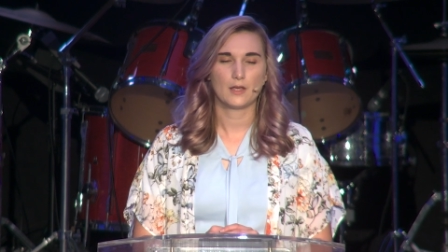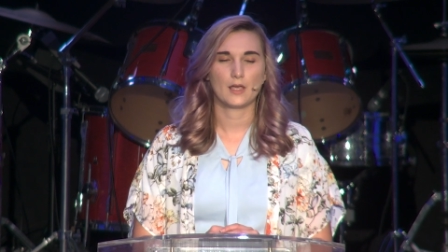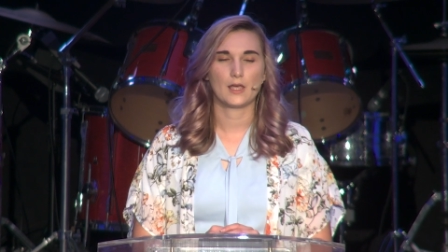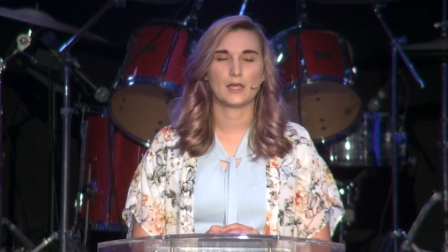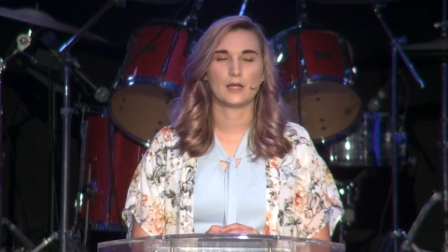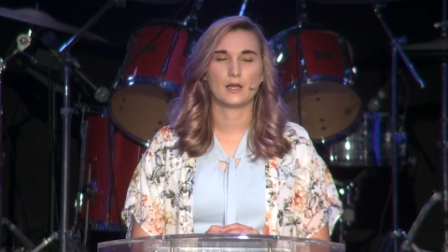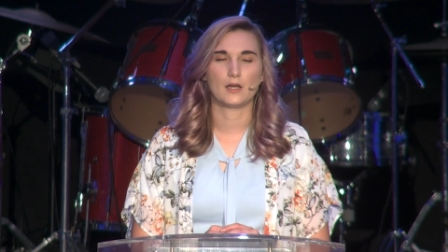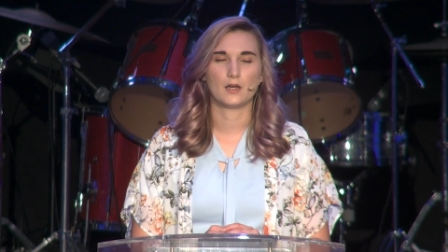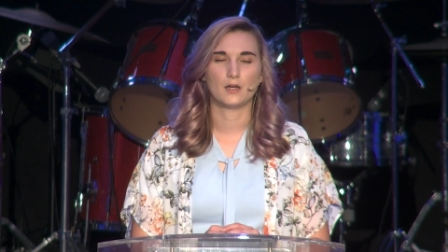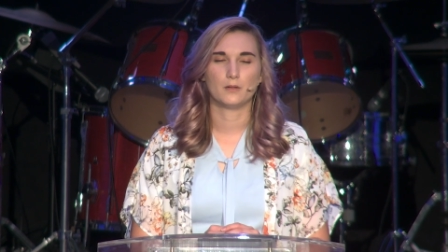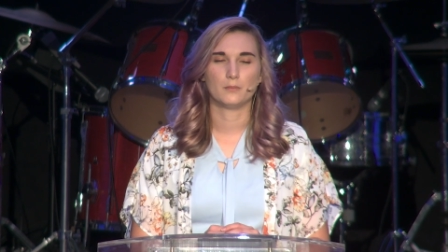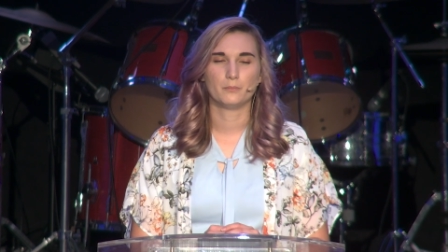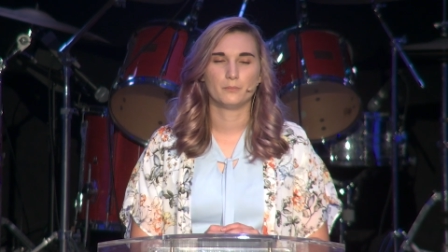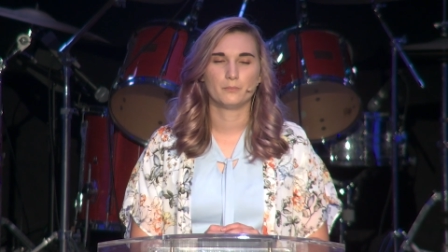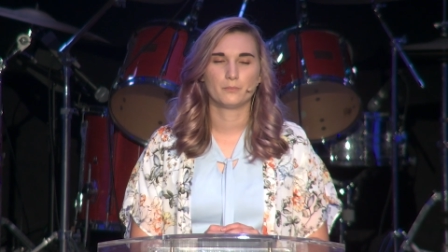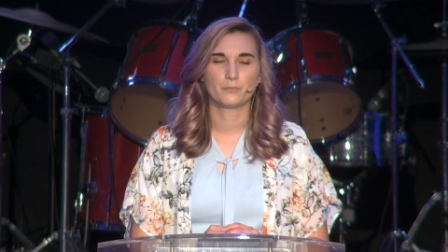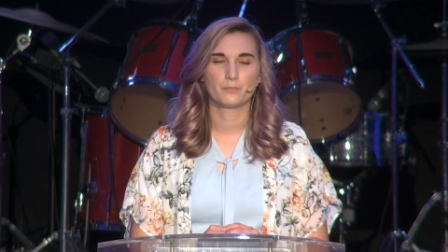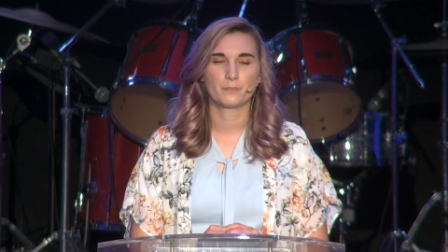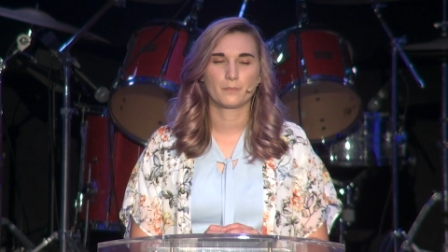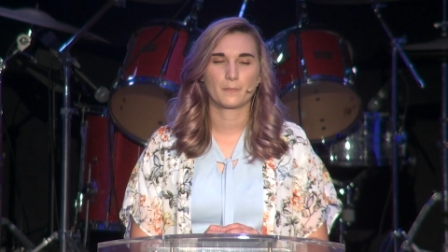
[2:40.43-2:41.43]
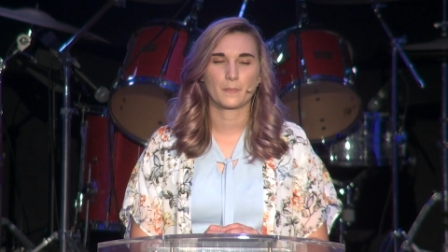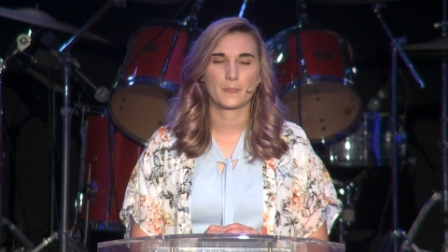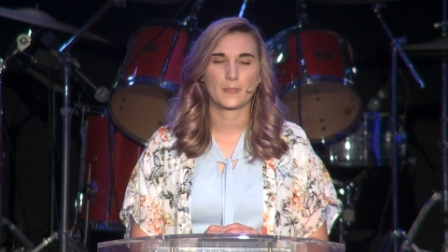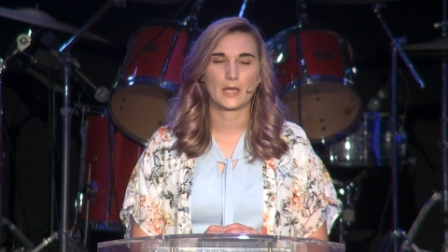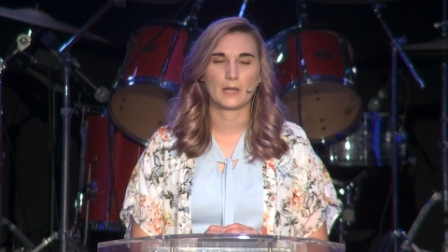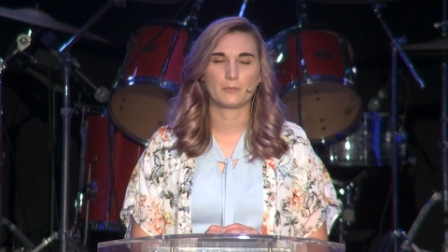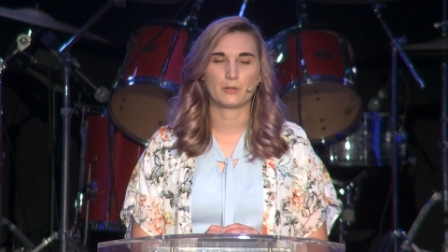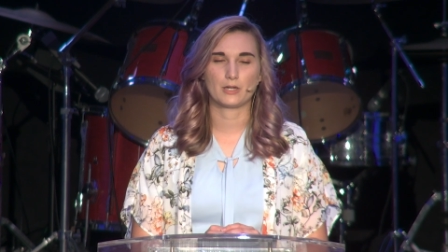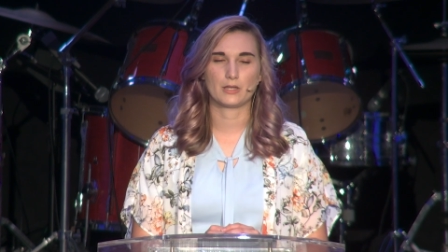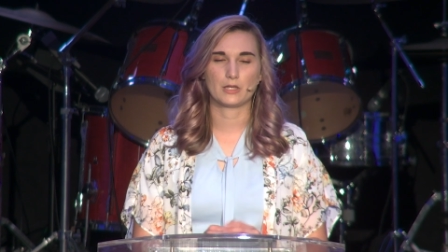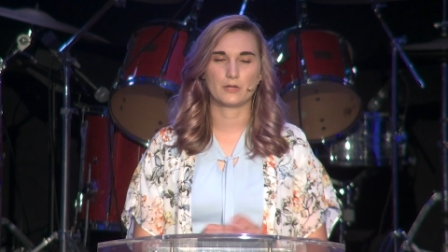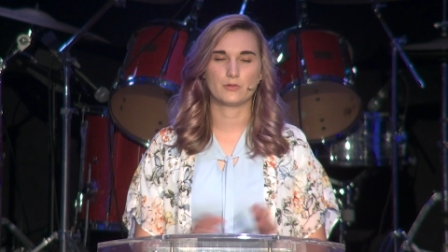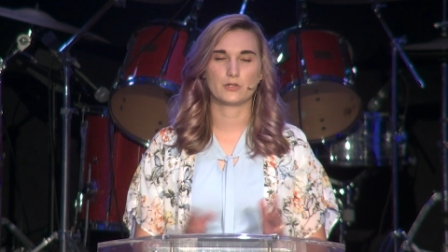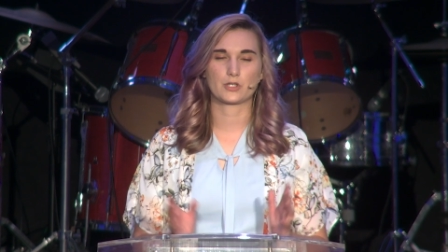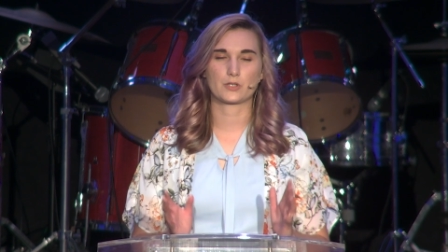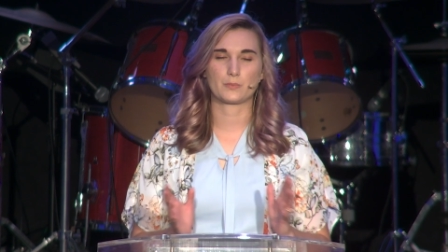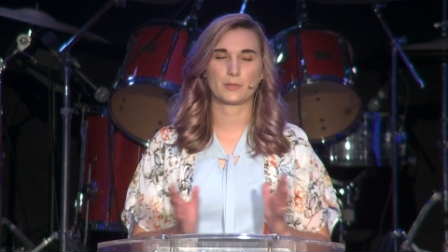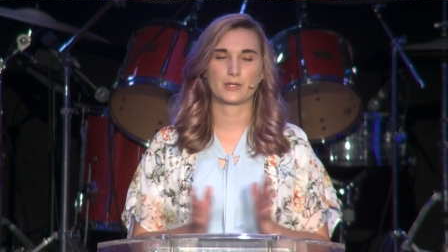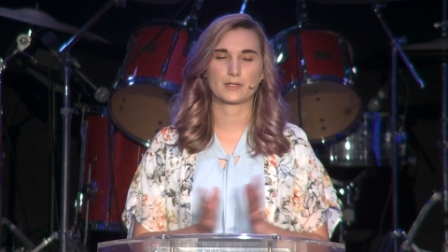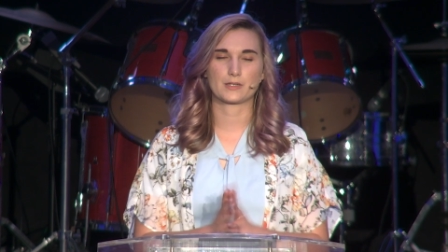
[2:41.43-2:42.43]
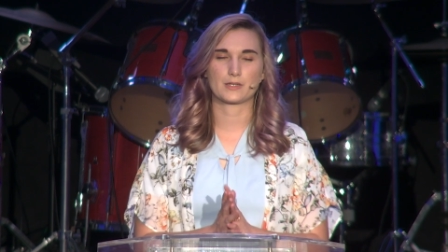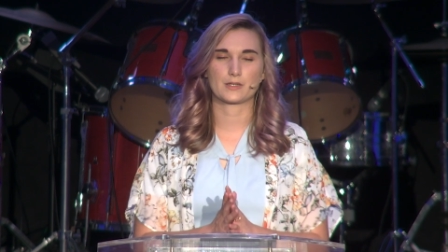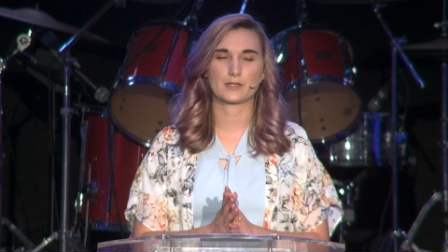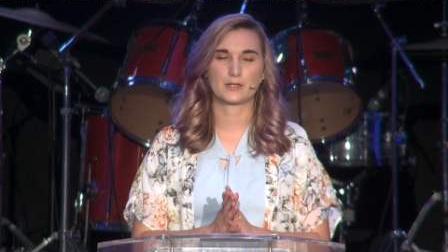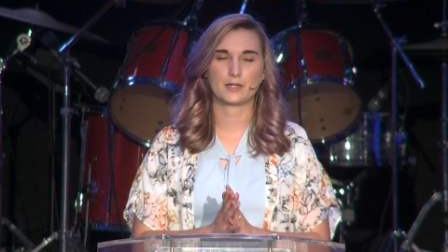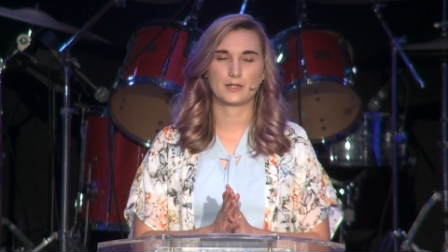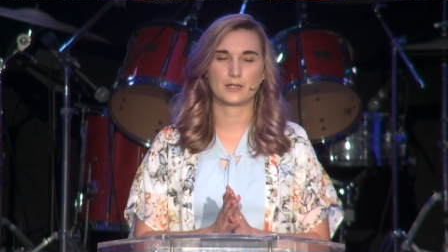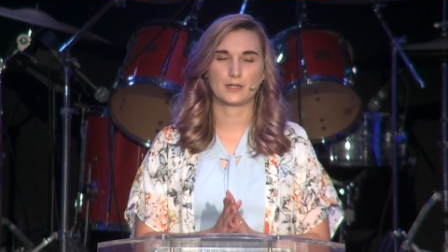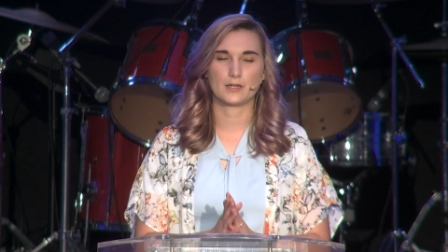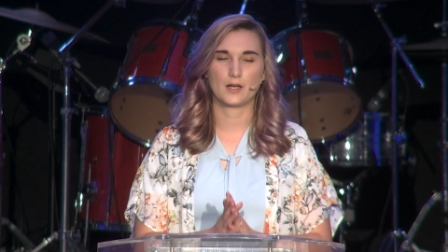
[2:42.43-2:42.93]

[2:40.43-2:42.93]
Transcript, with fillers: And um, I pray that you would just bless this study,